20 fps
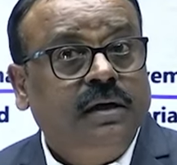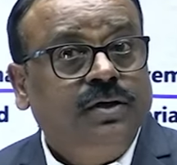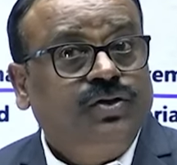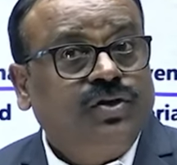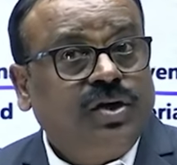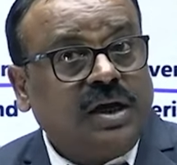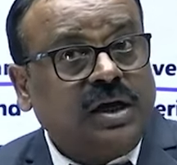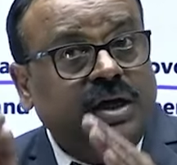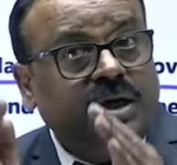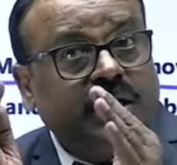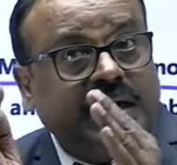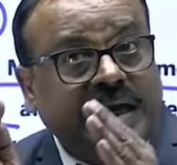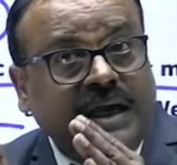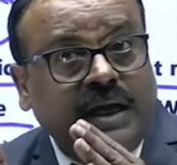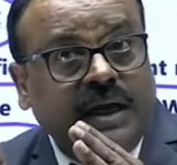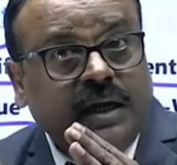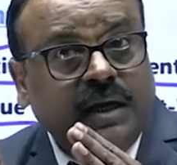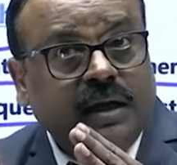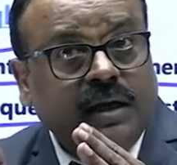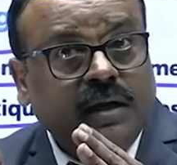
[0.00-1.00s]

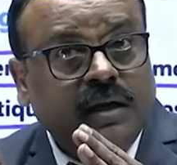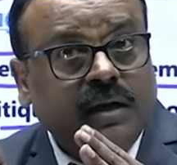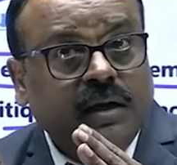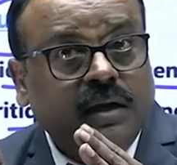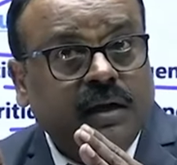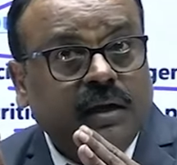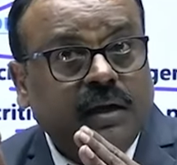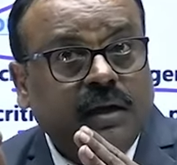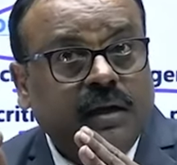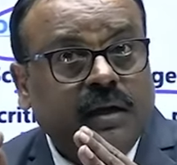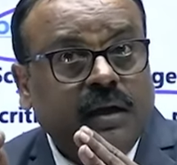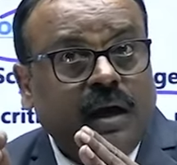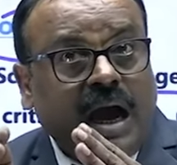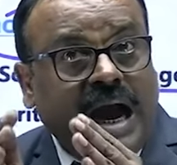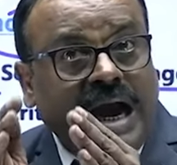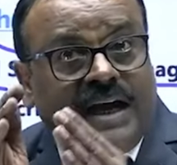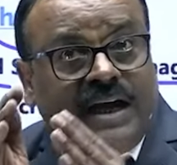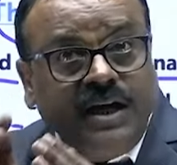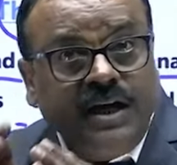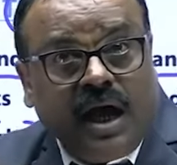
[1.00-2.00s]
thinking,
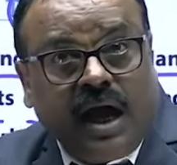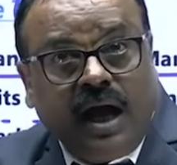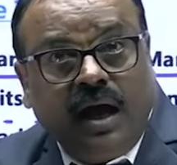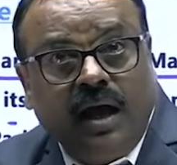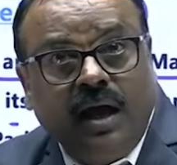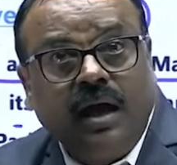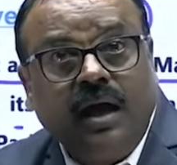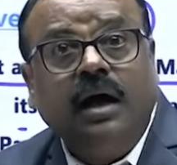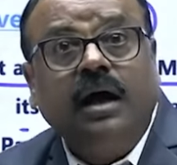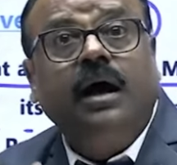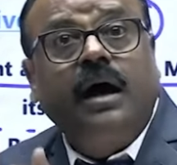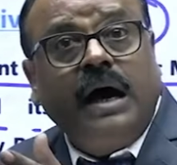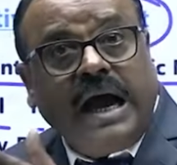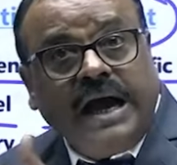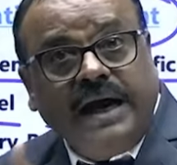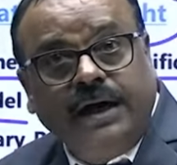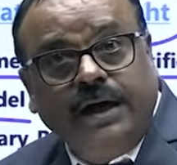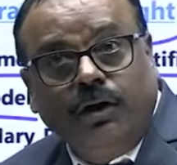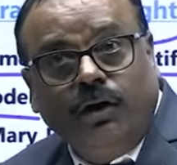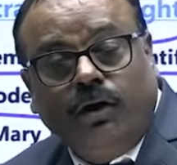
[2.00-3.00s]
idea,
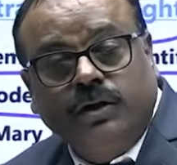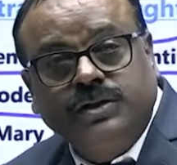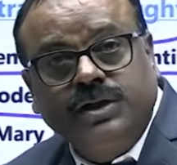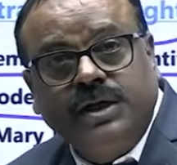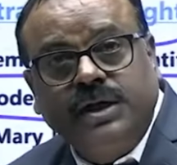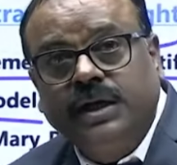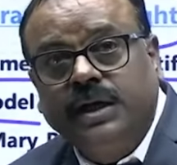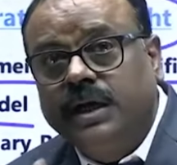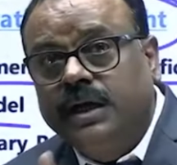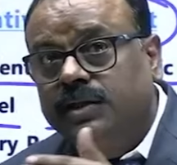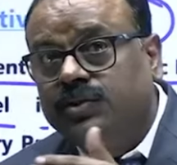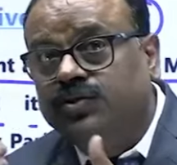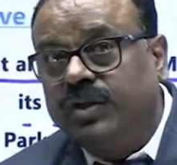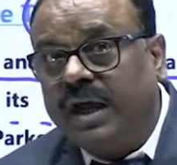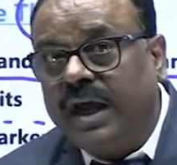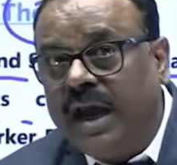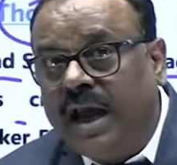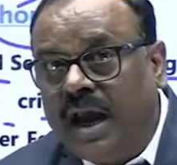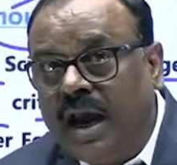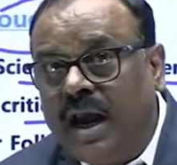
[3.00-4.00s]
ideology,
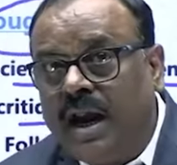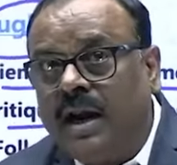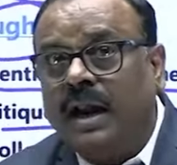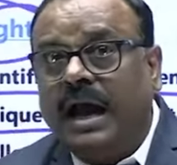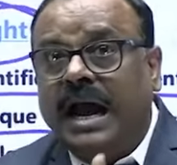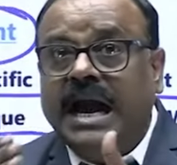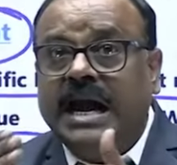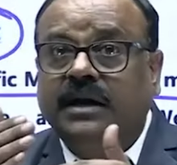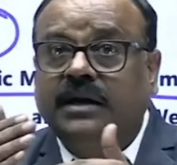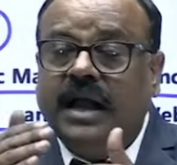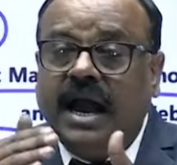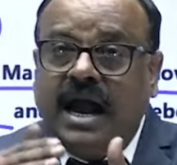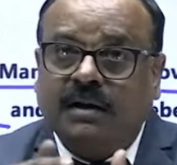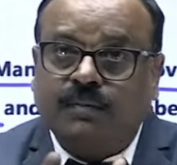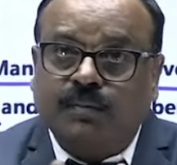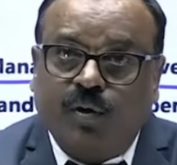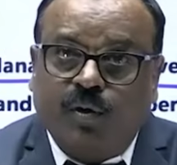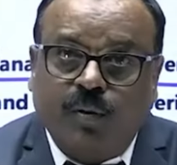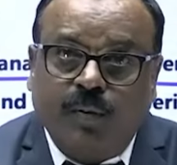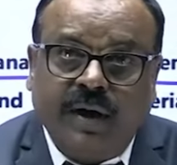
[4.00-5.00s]
then and that
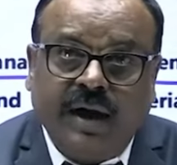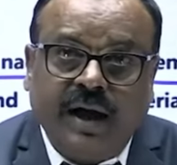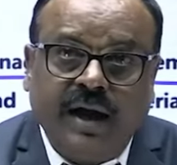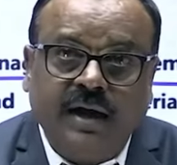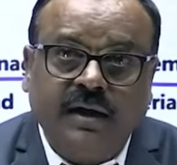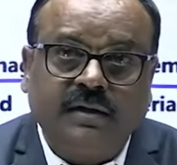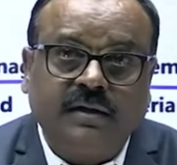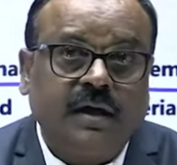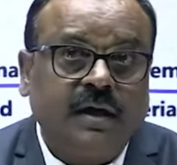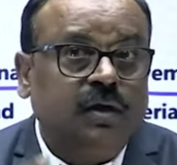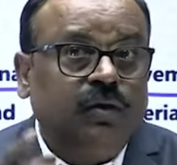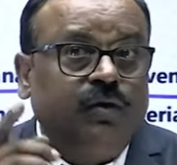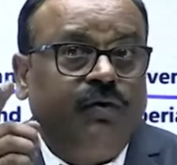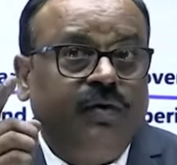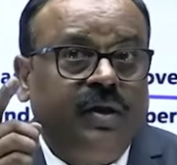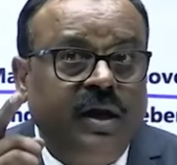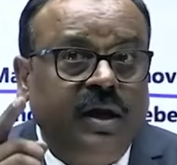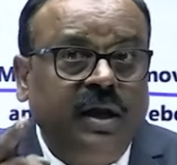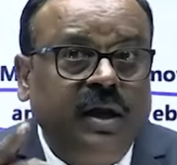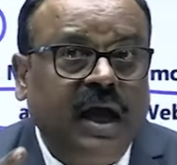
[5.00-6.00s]
moment,
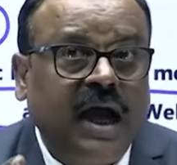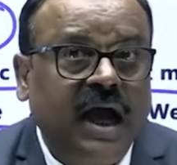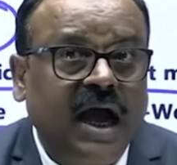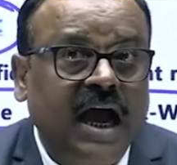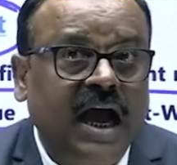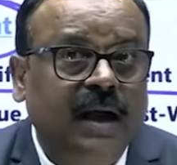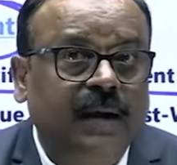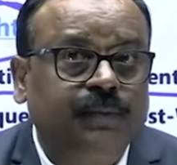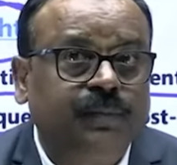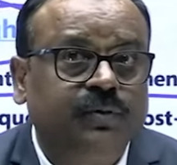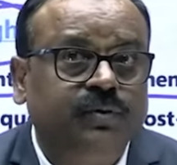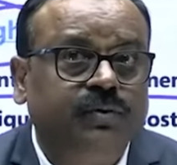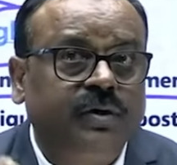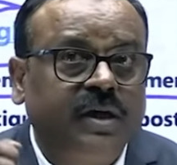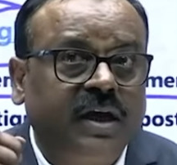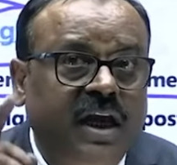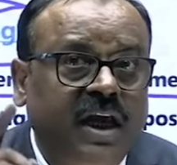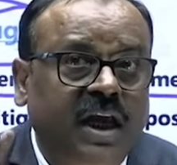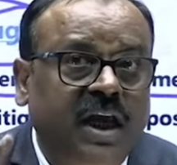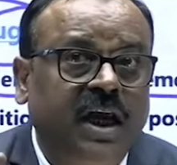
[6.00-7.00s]
we have to
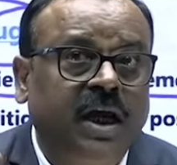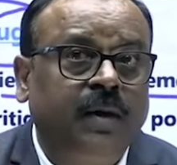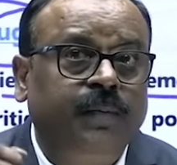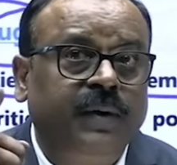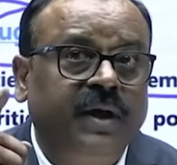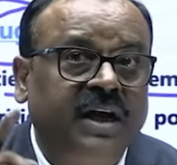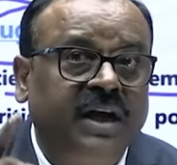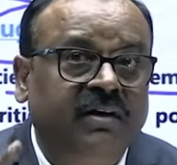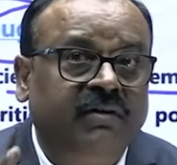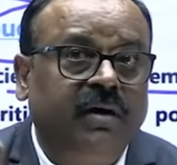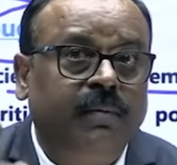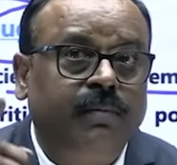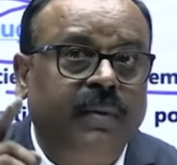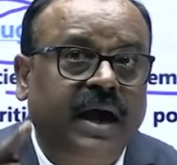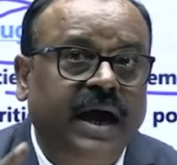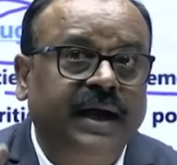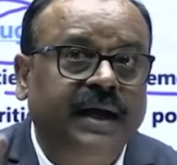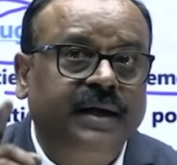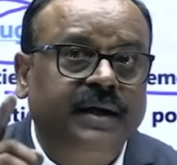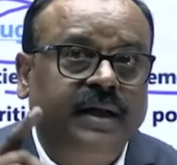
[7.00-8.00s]
keep in our
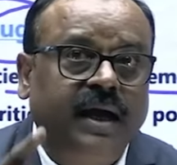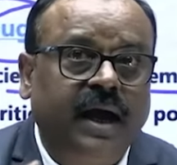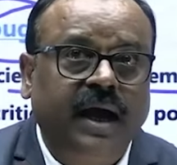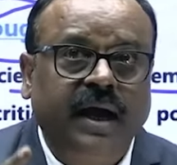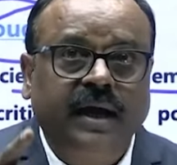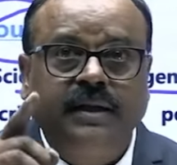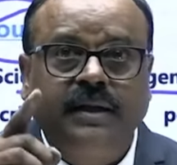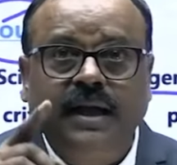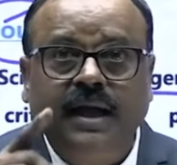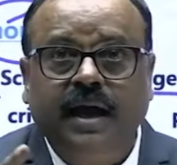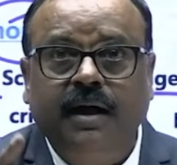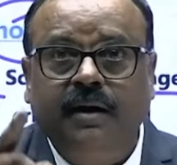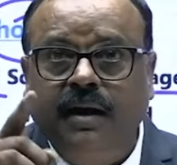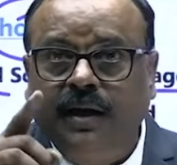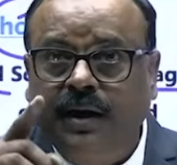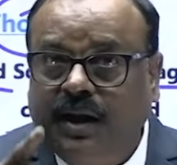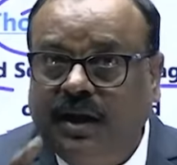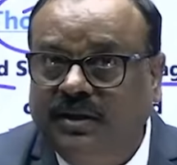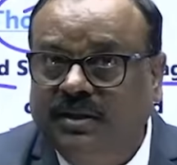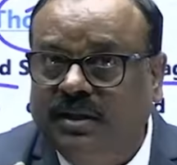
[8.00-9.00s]
mind that there
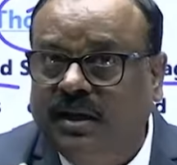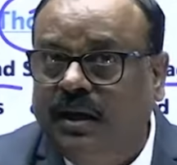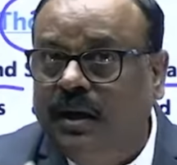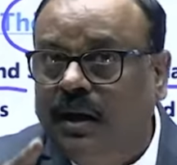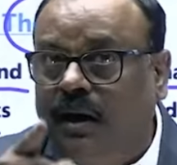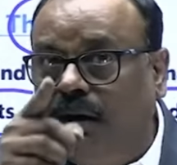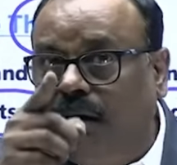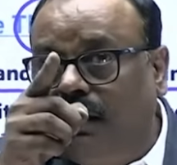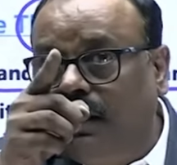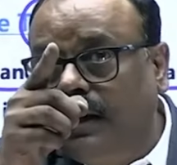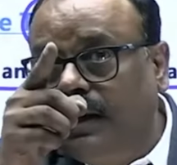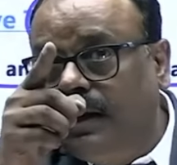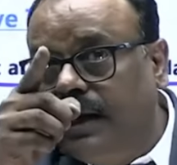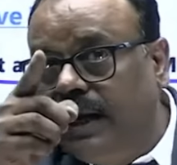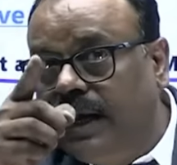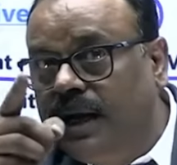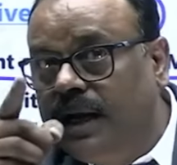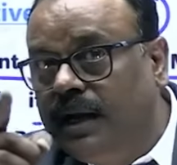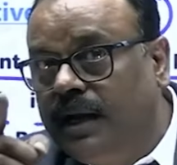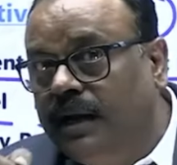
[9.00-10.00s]
is a
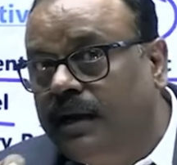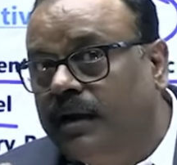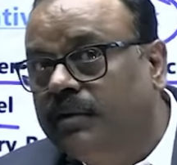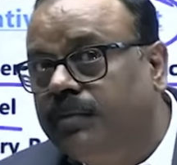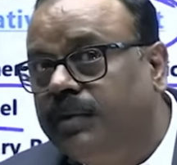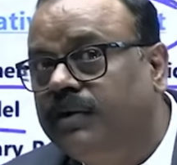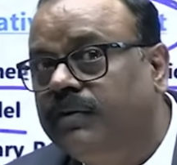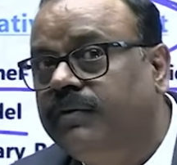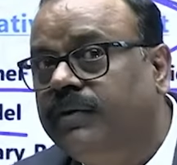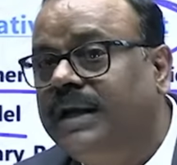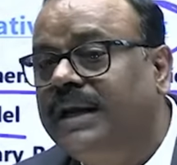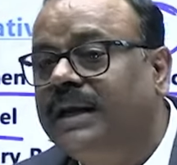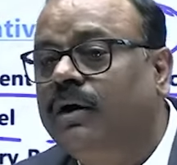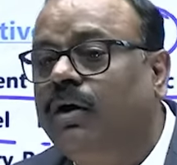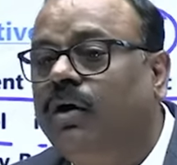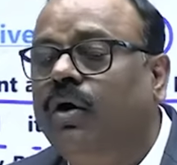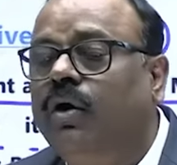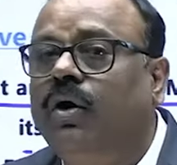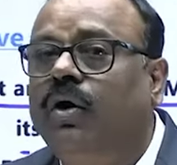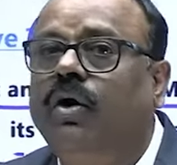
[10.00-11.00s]
link between
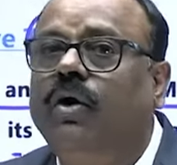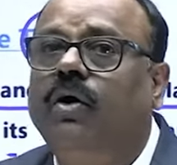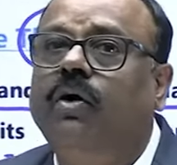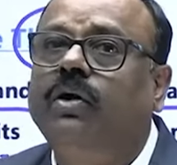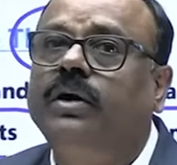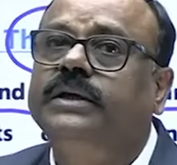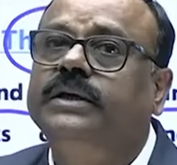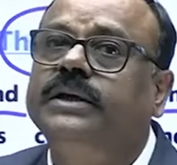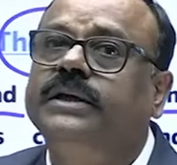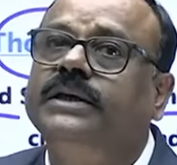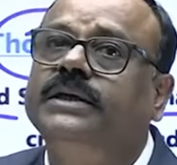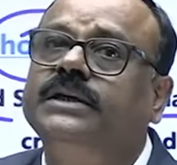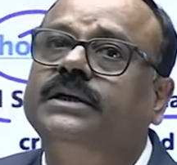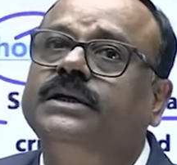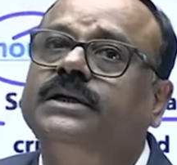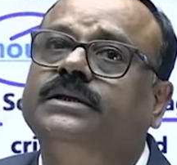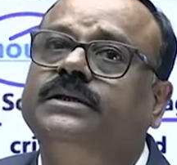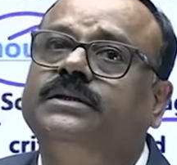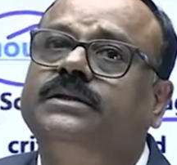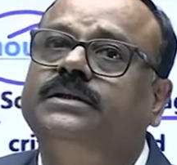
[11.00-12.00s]
all
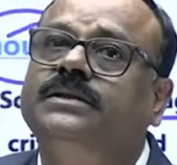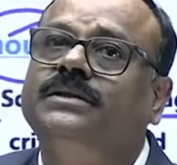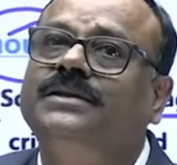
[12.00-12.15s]
these.